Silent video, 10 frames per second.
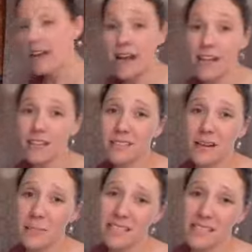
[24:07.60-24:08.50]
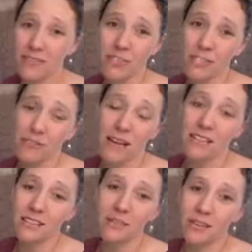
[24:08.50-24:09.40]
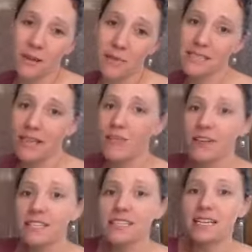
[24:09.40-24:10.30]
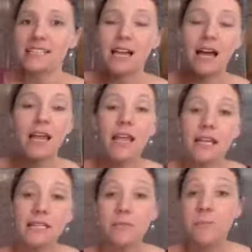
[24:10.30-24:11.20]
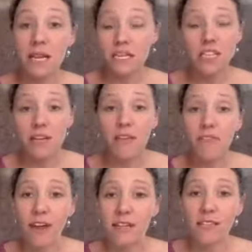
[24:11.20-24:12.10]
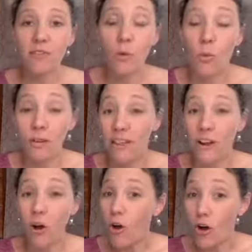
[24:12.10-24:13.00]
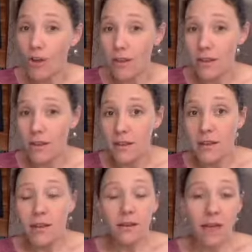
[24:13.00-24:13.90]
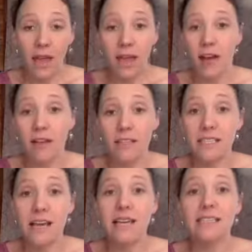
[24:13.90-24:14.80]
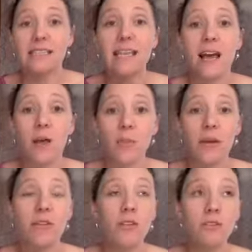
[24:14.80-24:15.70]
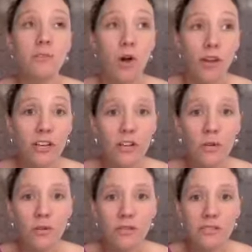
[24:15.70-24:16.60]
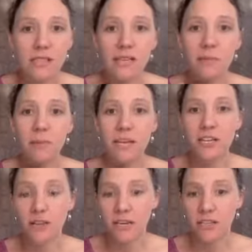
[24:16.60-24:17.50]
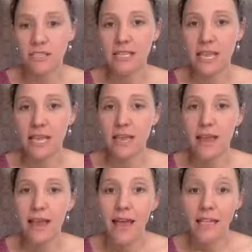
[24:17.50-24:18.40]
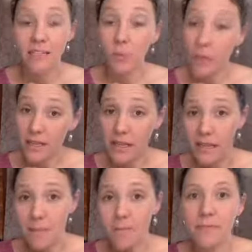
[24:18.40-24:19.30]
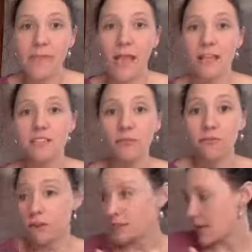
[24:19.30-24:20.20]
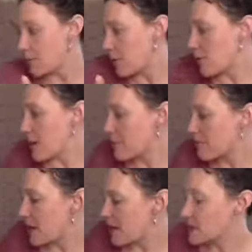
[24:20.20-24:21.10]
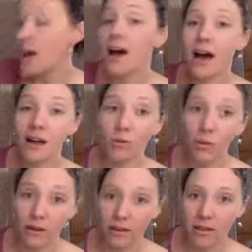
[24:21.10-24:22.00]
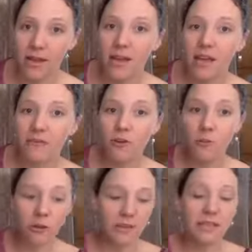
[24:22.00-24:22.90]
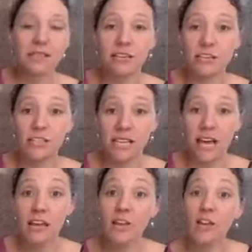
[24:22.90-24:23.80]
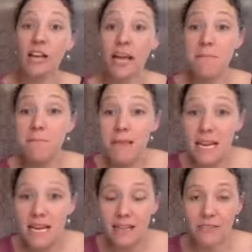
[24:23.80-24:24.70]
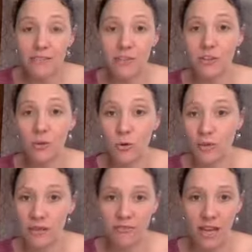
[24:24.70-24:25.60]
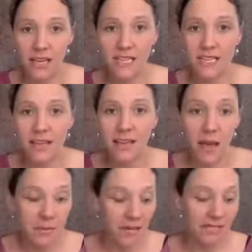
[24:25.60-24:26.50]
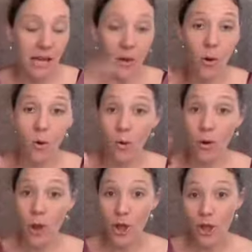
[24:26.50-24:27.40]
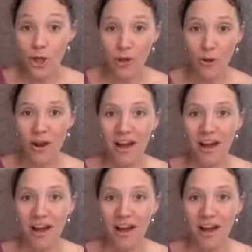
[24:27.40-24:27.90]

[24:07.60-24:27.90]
I use it on myself too. I dilute it on myself. It does not diminish the effects of the oil at all. Okay, all it does is help those molecules not to penetrate your skin as quickly. Okay, so for example, peppermint is a hot oil. If you put this on your skin, you're going to immediately feel the cooling effect. I mean, it's like, whoo-hoo.